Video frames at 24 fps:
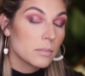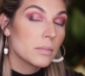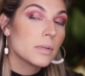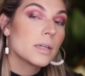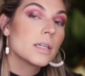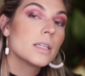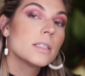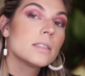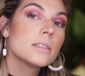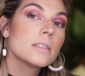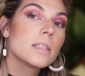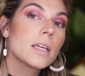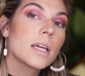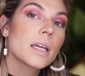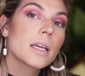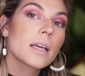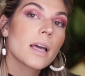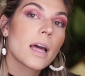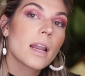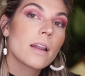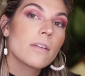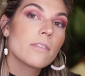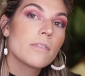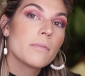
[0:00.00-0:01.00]
but it's like
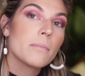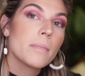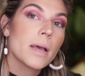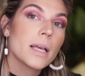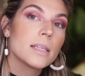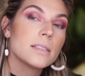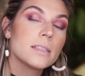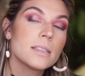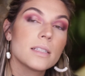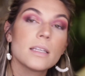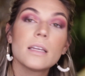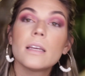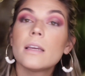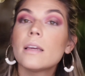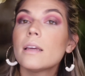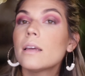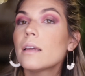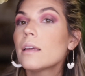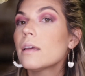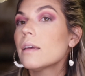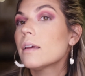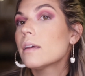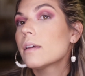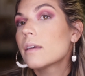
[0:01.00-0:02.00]
kind of
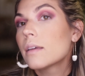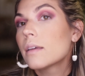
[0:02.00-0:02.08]
messy,